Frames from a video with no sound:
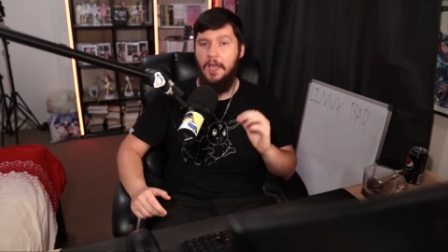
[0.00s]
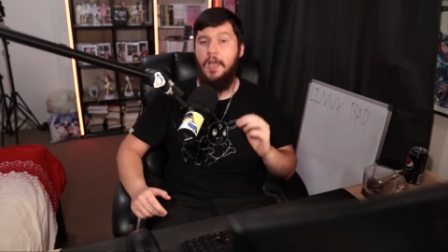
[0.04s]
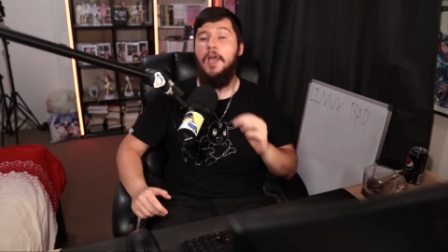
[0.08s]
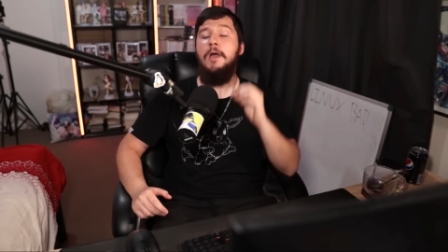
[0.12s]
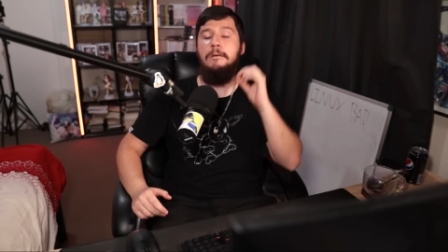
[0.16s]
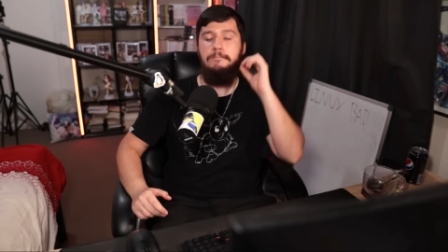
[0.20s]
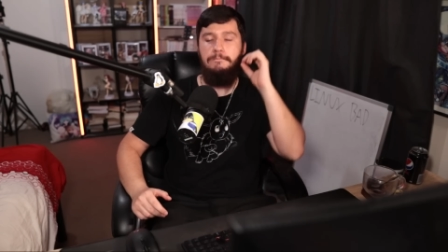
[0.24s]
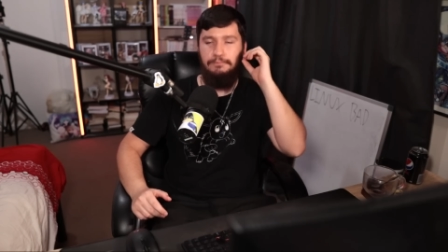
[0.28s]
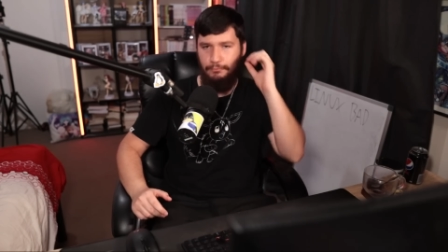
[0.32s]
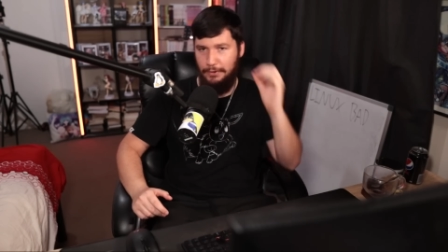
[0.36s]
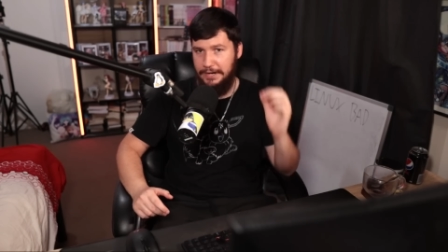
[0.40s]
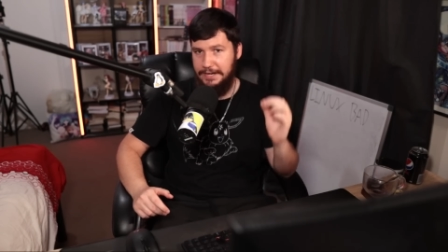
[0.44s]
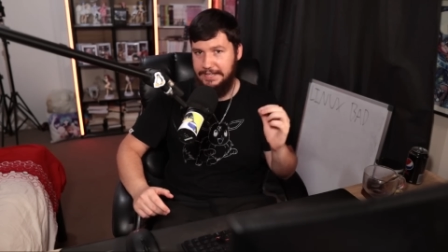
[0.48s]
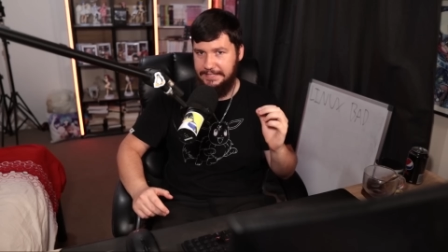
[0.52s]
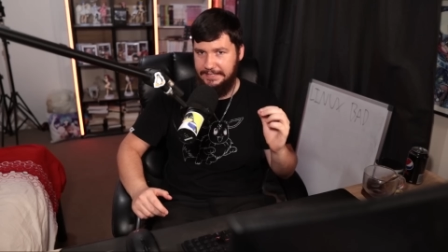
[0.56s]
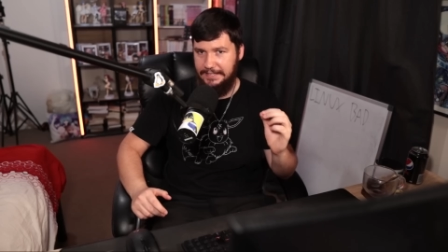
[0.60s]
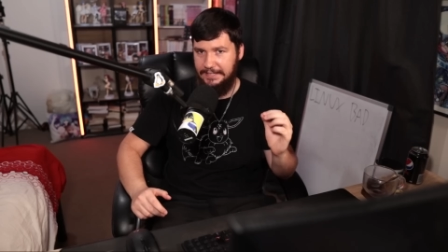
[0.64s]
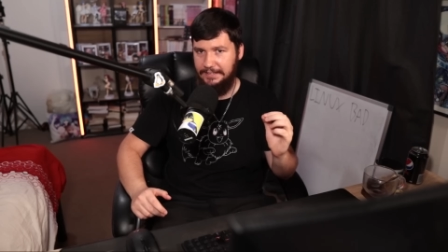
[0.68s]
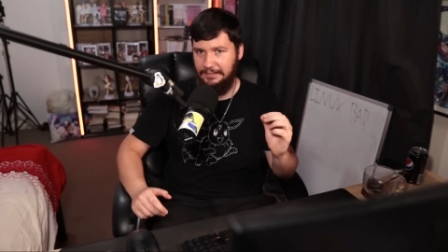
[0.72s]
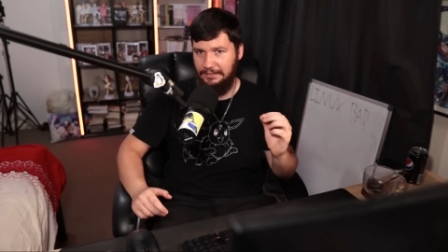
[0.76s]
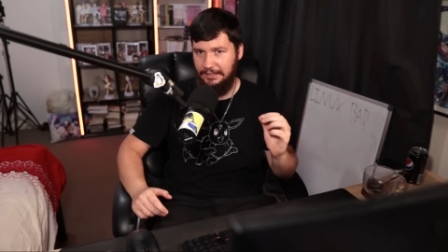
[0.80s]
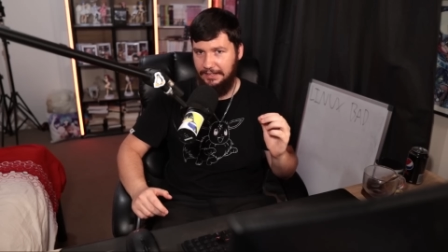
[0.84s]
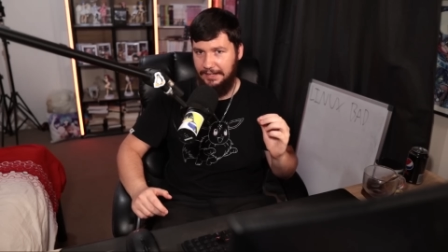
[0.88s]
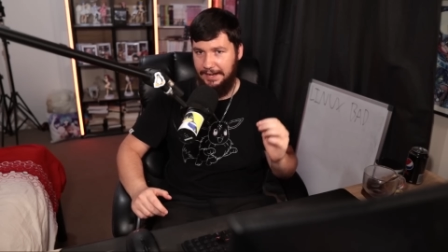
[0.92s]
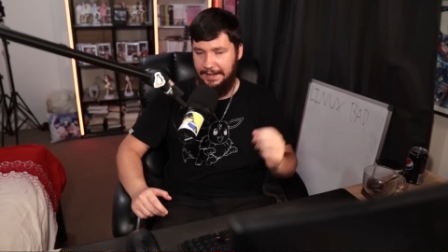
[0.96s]
breaking
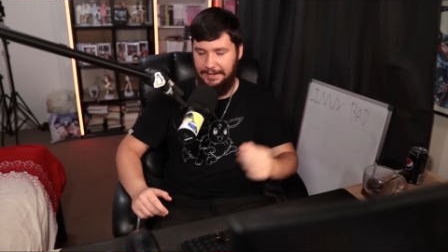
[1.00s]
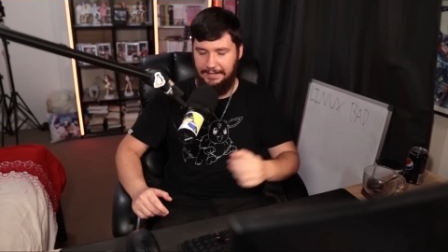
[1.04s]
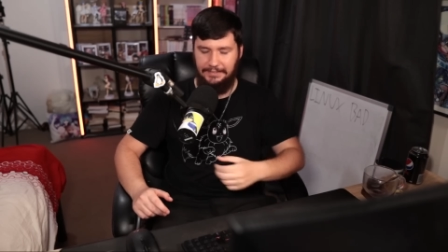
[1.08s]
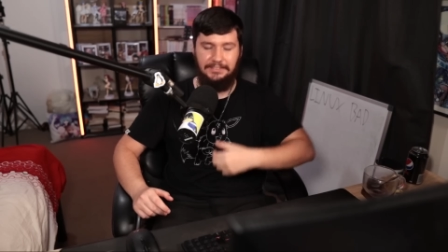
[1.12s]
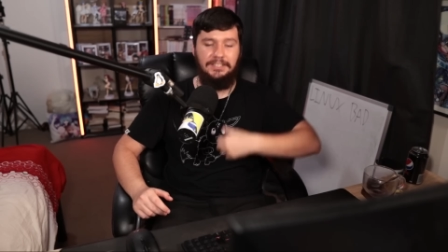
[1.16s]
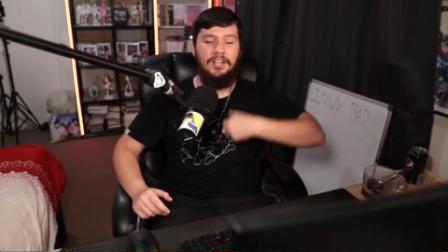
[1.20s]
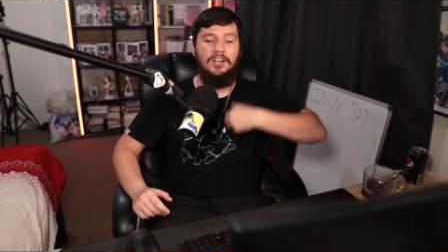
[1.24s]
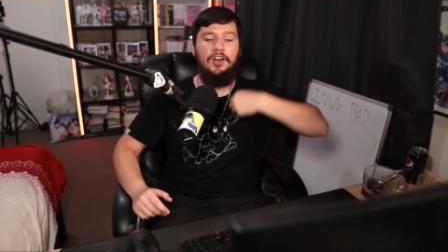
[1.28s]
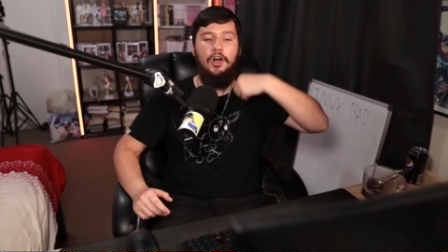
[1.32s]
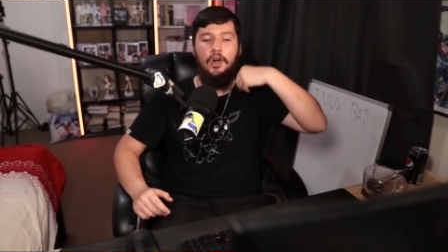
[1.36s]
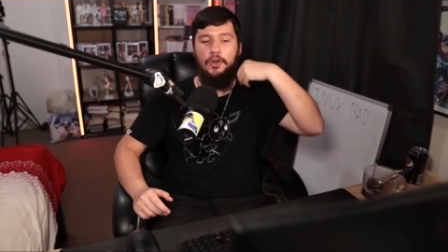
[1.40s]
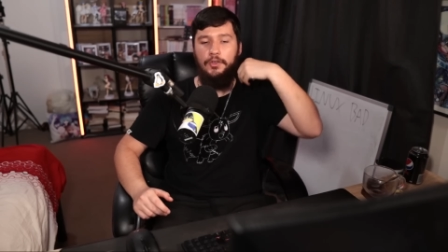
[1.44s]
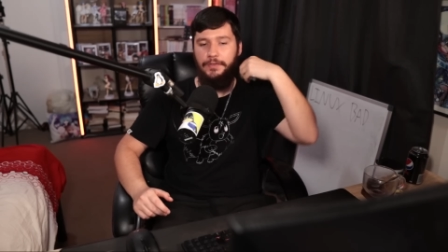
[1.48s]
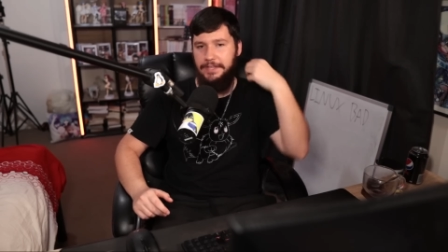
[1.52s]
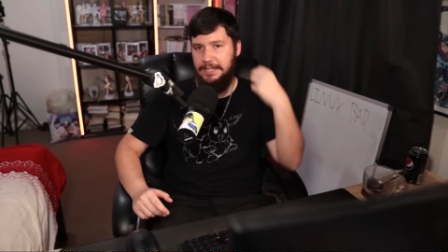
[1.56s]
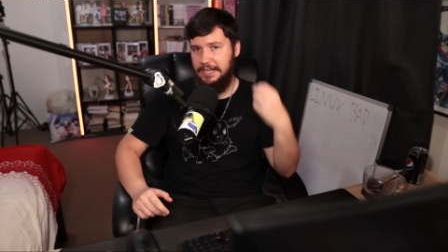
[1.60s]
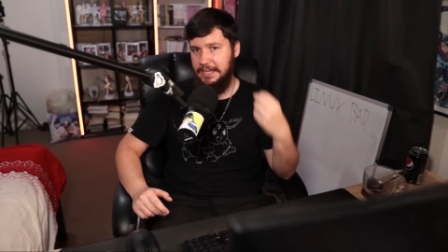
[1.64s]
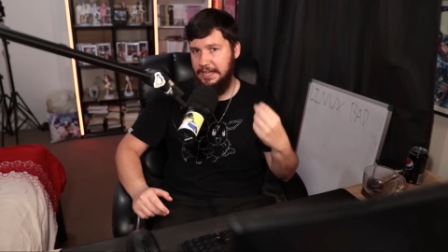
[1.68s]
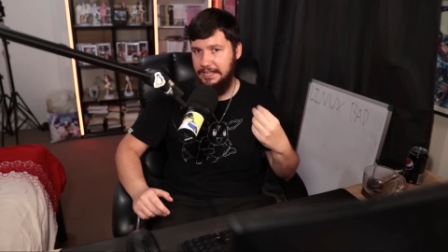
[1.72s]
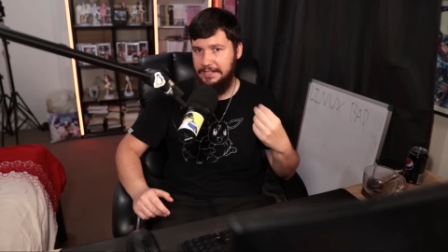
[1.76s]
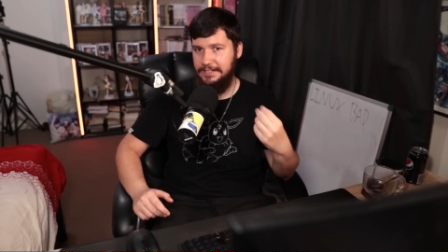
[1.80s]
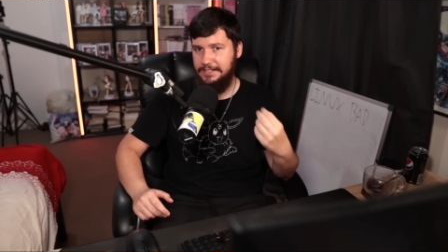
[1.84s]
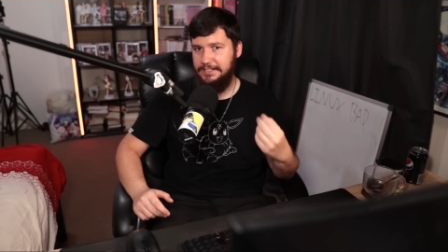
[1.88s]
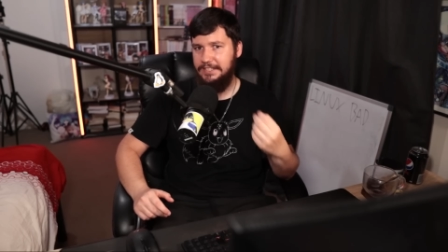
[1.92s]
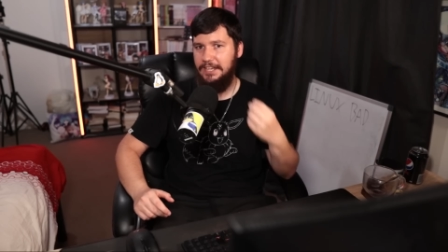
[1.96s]
Linux on the
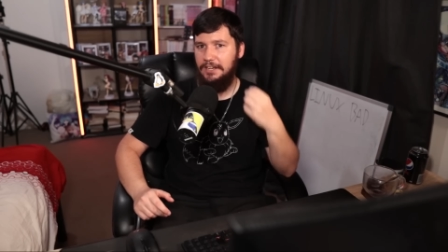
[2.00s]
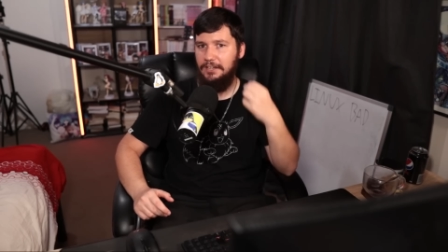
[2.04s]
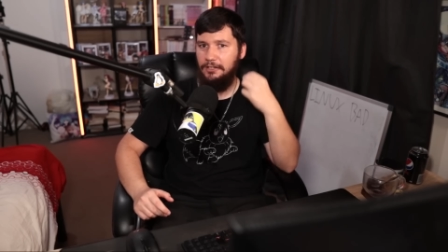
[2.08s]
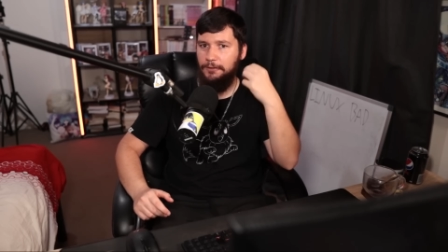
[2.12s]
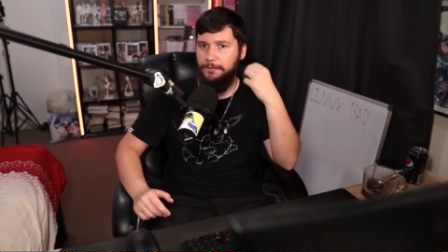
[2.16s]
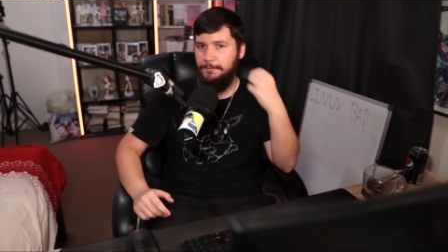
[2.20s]
Intel